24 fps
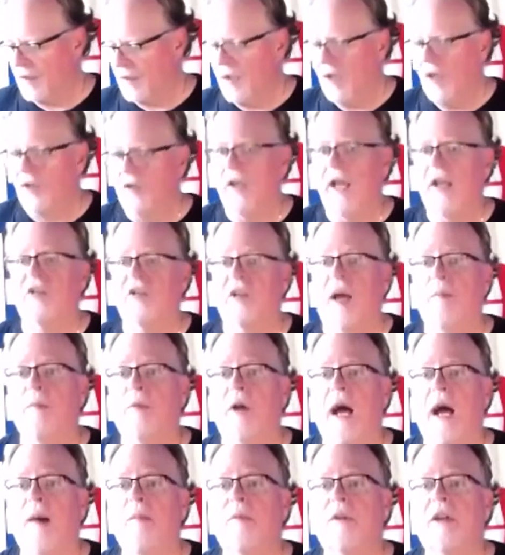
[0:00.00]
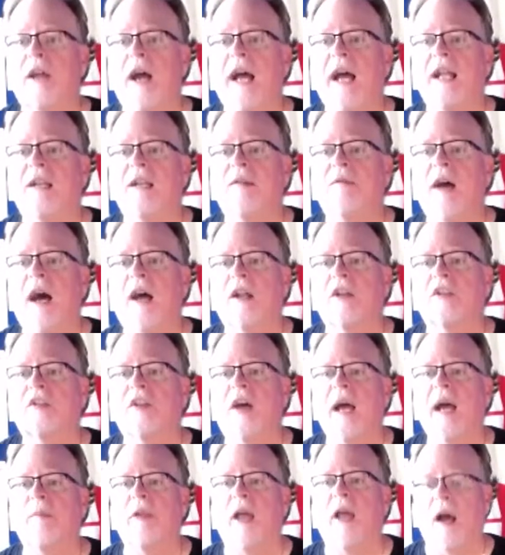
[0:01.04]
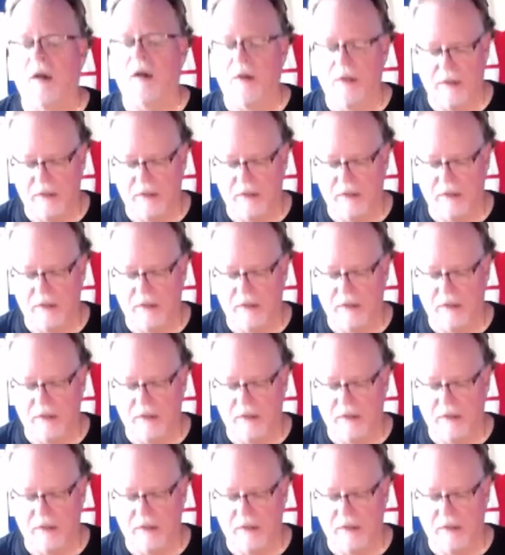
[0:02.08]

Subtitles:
So I'm kind of out of time now.